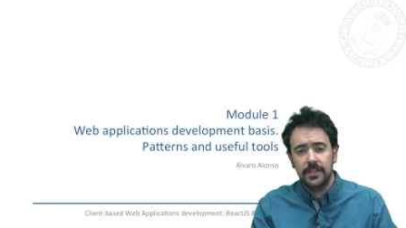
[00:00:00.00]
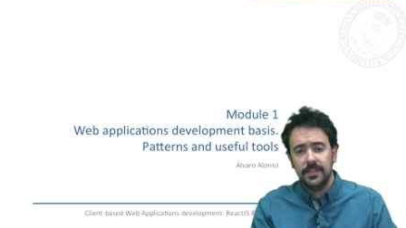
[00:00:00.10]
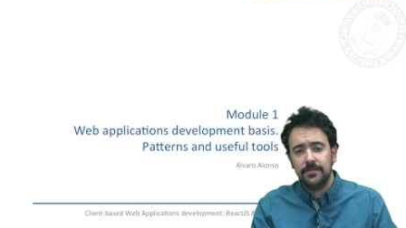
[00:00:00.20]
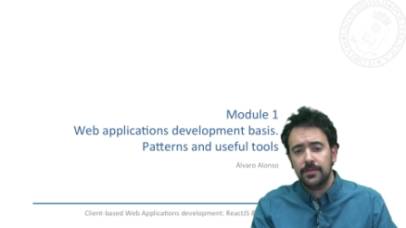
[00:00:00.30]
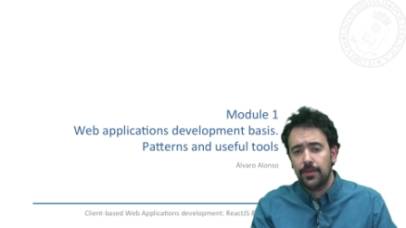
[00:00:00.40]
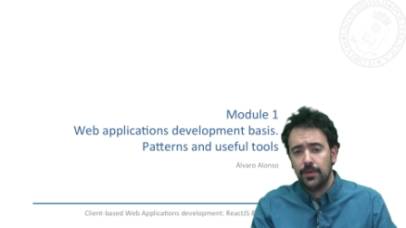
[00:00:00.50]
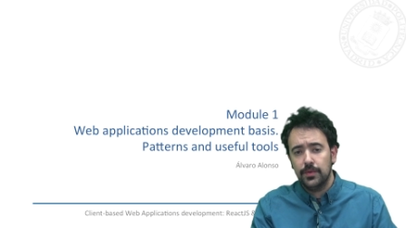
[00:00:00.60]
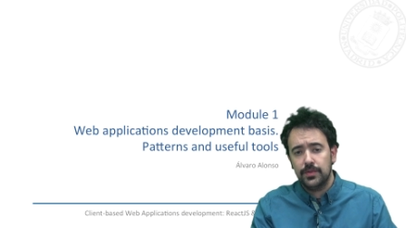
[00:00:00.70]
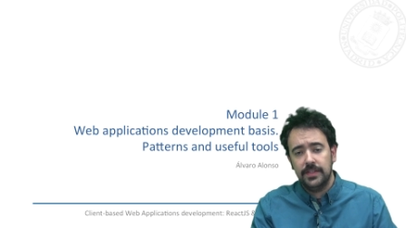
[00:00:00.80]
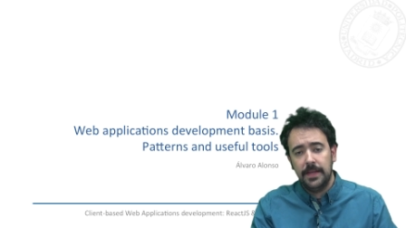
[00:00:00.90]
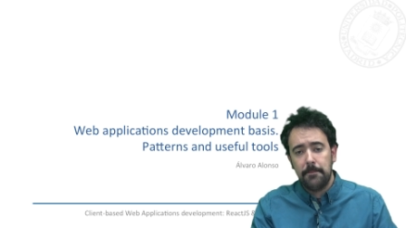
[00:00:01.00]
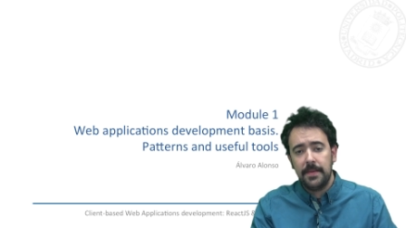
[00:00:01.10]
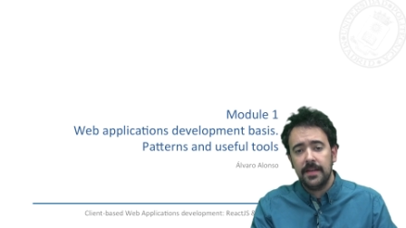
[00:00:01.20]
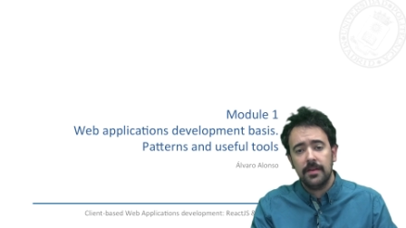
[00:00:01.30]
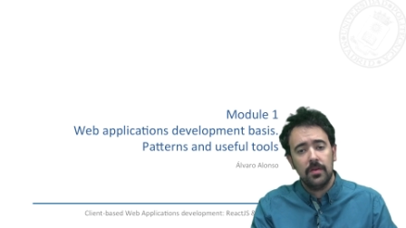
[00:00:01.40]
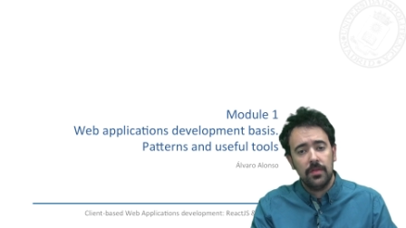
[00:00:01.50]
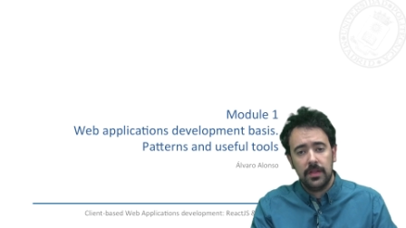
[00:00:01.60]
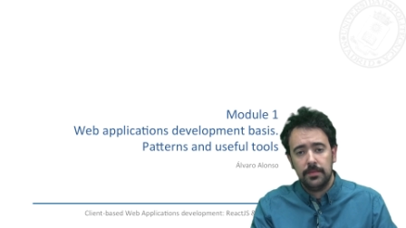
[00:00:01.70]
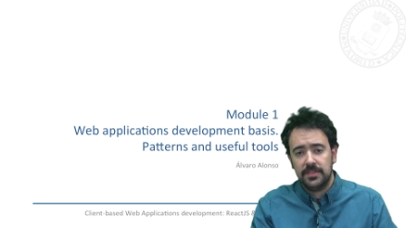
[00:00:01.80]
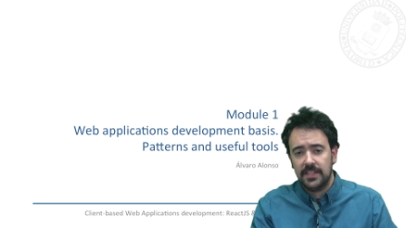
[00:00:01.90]
introduce the main
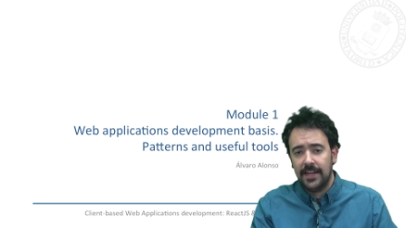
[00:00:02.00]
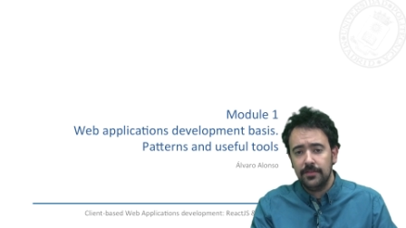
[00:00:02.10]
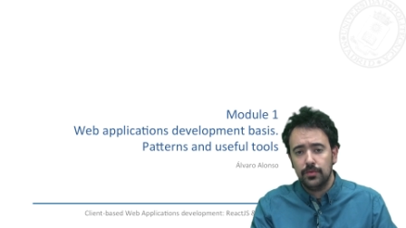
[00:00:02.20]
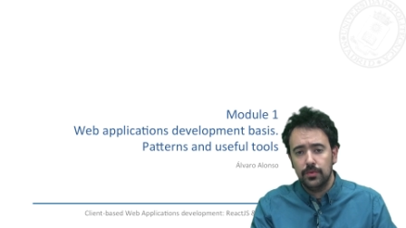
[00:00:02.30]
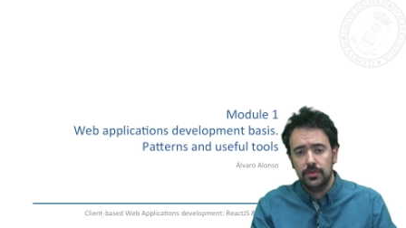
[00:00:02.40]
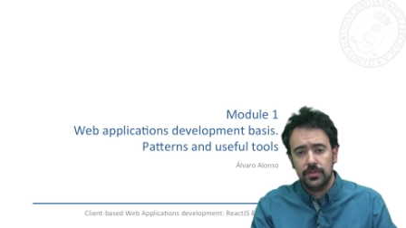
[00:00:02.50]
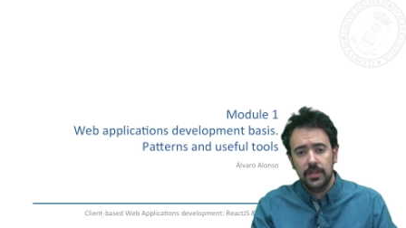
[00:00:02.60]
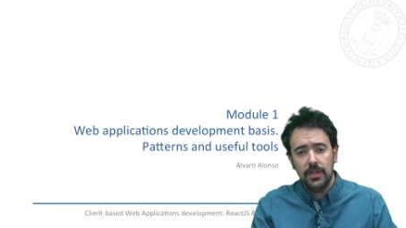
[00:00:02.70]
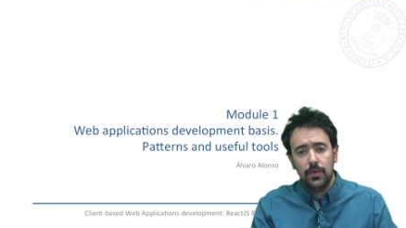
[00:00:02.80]
concepts and tools